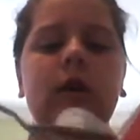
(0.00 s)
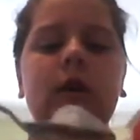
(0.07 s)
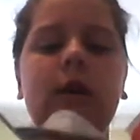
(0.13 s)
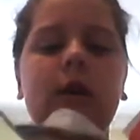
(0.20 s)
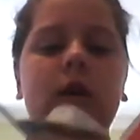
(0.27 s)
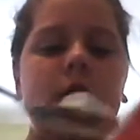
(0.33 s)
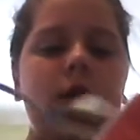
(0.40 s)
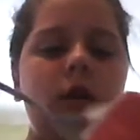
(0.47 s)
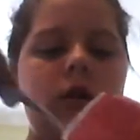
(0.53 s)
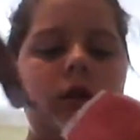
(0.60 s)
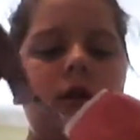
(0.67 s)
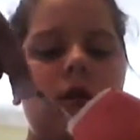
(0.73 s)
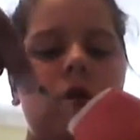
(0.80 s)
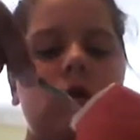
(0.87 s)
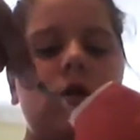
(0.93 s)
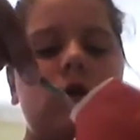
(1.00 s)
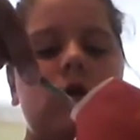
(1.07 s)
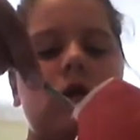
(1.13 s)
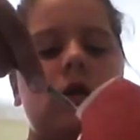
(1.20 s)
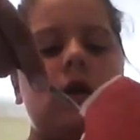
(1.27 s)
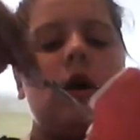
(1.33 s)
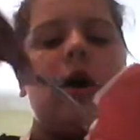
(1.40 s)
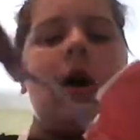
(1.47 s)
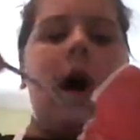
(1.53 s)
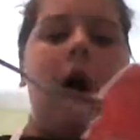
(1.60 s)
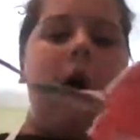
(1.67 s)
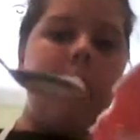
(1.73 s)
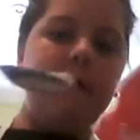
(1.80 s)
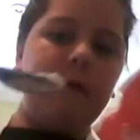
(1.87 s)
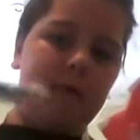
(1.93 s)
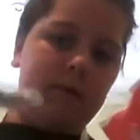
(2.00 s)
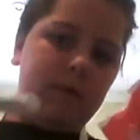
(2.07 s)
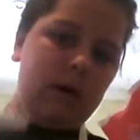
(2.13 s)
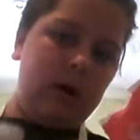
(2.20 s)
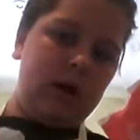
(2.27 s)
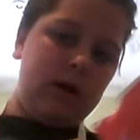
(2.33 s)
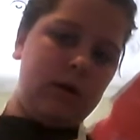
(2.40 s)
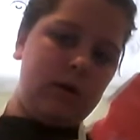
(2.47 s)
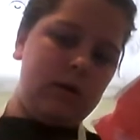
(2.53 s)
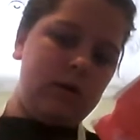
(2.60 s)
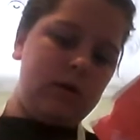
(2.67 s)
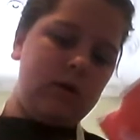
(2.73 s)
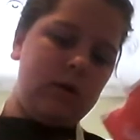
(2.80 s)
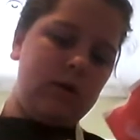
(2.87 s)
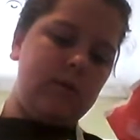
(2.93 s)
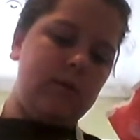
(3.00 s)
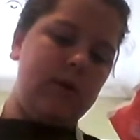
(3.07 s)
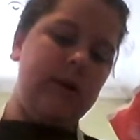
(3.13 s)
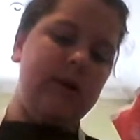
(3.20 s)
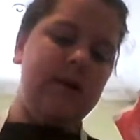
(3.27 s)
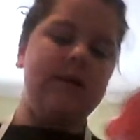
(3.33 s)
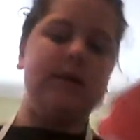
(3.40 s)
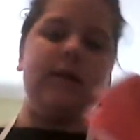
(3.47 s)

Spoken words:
a little half of 1 because